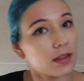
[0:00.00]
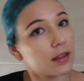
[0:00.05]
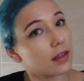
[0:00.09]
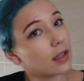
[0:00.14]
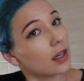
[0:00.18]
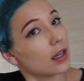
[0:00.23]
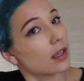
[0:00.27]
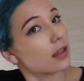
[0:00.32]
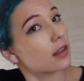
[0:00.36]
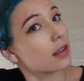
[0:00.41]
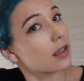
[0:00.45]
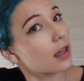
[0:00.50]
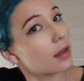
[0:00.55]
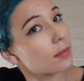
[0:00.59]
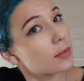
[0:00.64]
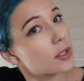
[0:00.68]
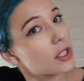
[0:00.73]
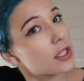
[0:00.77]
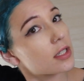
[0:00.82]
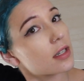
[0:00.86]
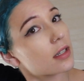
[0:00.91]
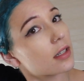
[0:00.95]
then I think I'm
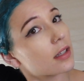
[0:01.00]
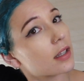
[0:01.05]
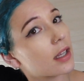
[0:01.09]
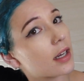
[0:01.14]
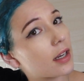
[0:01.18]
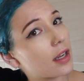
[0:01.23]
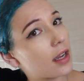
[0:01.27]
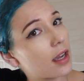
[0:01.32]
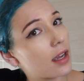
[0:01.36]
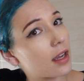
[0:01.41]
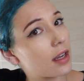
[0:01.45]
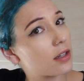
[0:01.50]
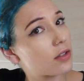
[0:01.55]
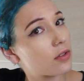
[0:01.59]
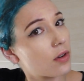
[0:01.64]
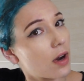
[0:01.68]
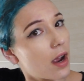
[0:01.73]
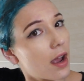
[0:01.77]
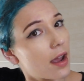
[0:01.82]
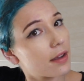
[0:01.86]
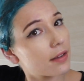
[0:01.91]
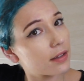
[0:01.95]
just gonna let it air
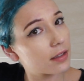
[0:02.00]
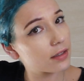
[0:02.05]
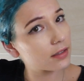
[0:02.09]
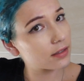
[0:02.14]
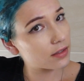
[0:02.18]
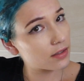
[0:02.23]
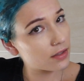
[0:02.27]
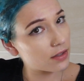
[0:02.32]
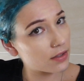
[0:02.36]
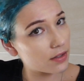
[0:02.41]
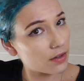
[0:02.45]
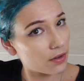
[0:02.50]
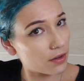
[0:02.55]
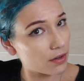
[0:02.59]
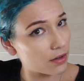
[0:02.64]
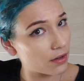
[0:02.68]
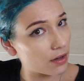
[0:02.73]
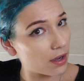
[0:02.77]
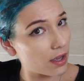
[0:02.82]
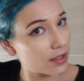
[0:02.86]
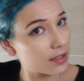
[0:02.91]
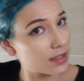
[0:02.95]
dry. So
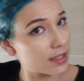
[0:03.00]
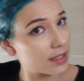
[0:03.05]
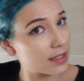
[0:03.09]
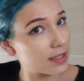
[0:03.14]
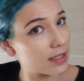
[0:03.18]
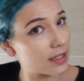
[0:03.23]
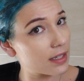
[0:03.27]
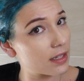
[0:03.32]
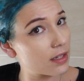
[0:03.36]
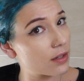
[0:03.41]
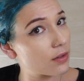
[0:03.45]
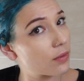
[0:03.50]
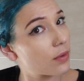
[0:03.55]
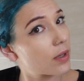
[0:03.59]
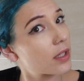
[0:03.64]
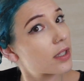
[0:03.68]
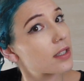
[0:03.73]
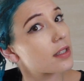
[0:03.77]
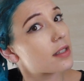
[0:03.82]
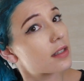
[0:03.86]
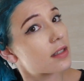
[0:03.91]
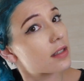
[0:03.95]
I'll see you
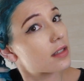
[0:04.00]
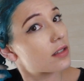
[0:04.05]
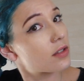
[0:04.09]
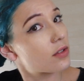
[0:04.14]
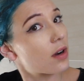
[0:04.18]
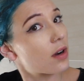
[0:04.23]
once it's